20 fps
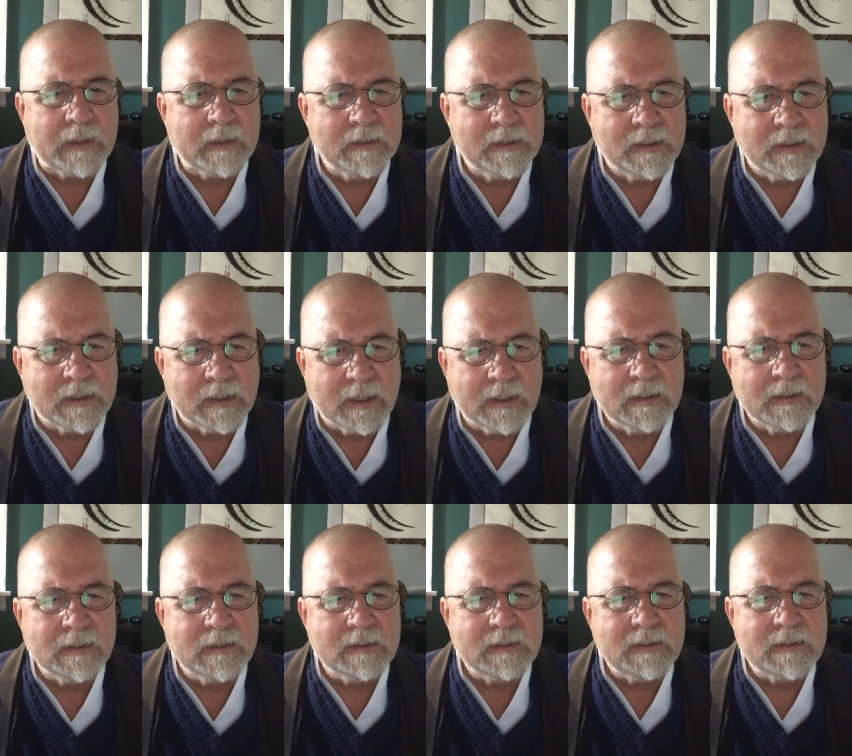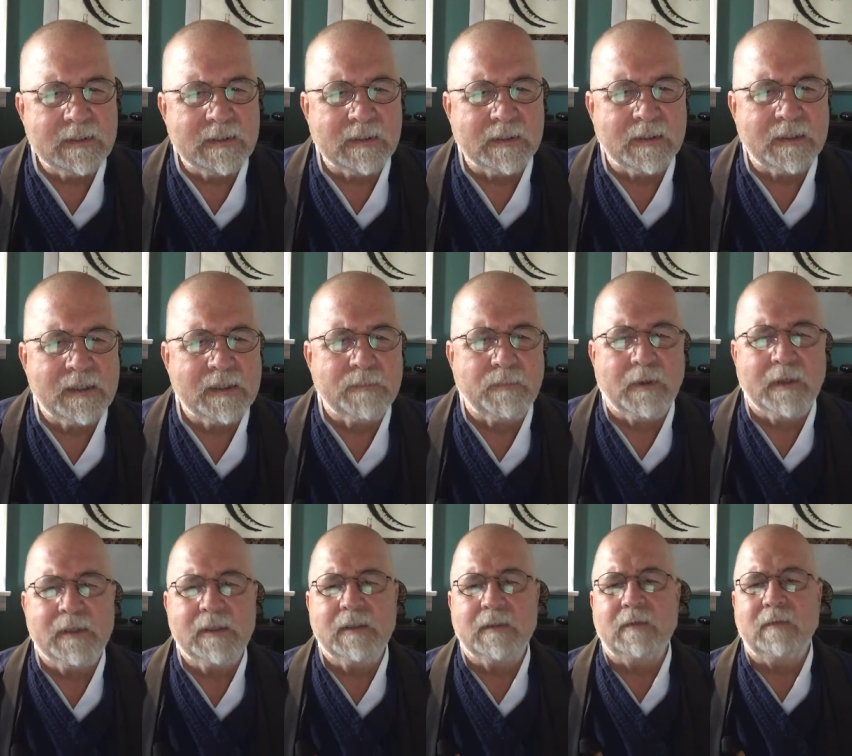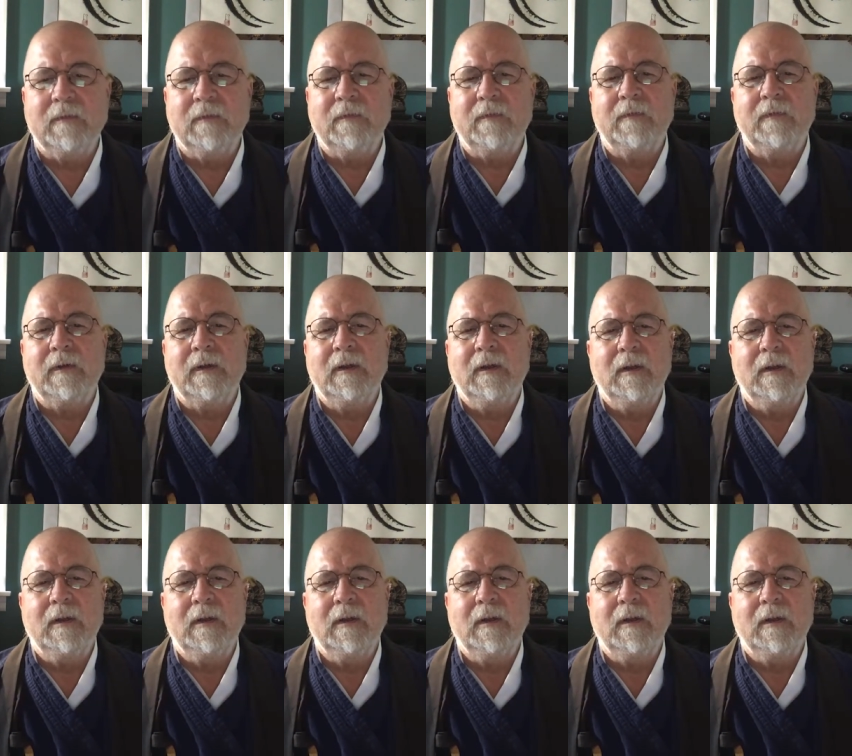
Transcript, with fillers: silent, expressive,